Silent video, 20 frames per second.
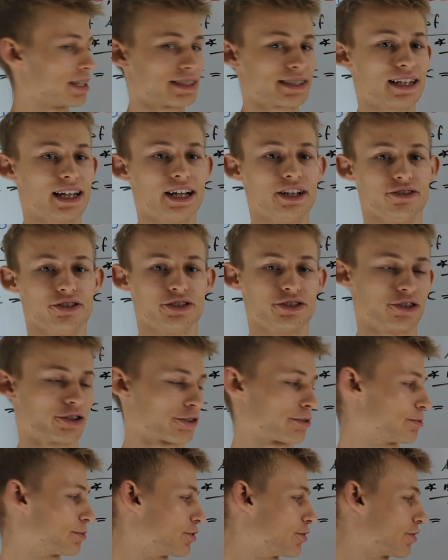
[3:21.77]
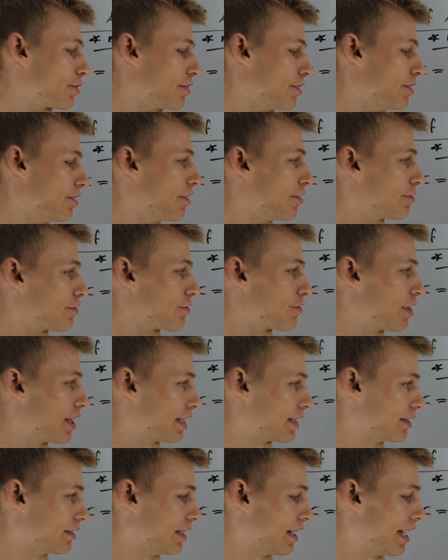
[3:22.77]
must lie on the circumcircle of
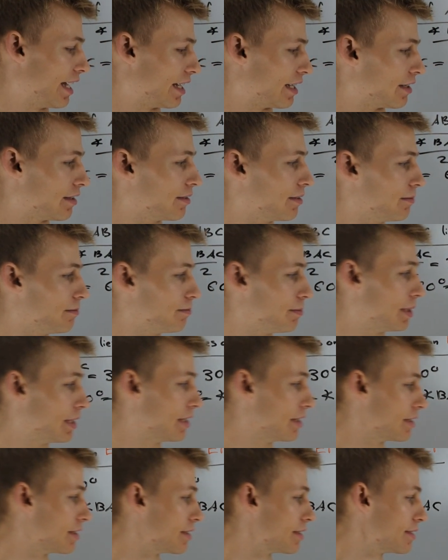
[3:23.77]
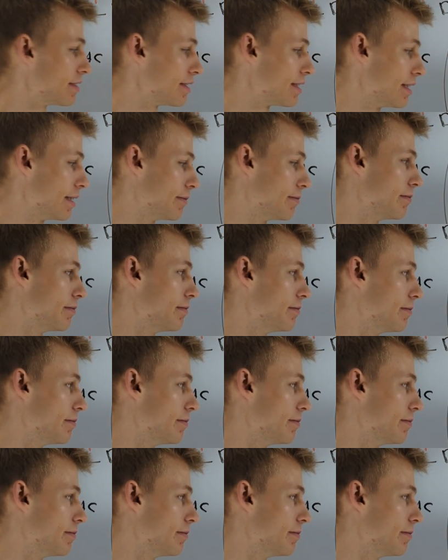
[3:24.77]
triangle A B C.